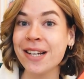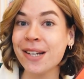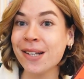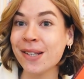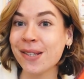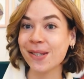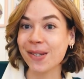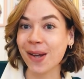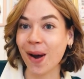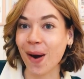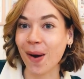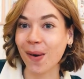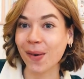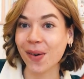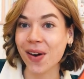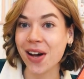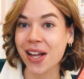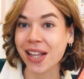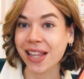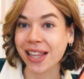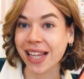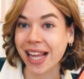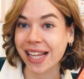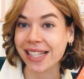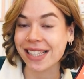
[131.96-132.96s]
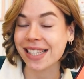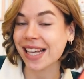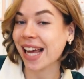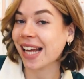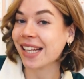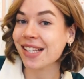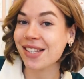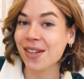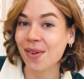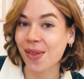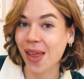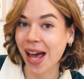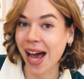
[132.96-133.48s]
So let's
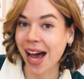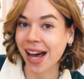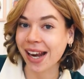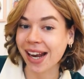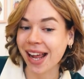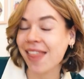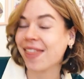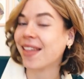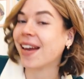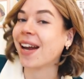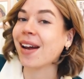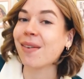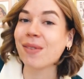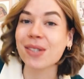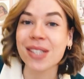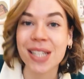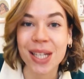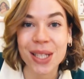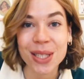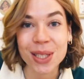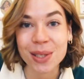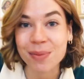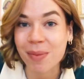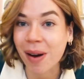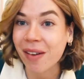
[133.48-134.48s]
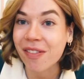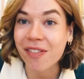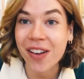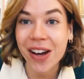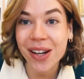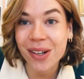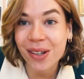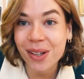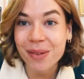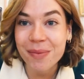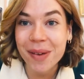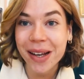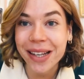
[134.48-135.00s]
get to that, and then I will tell you my
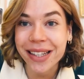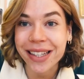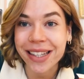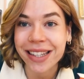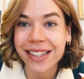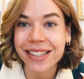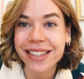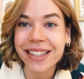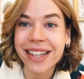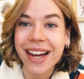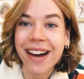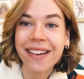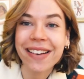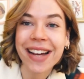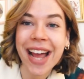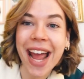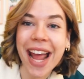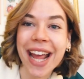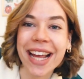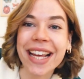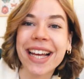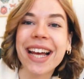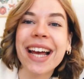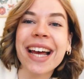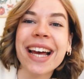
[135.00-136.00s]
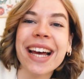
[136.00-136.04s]
final opinion, okay?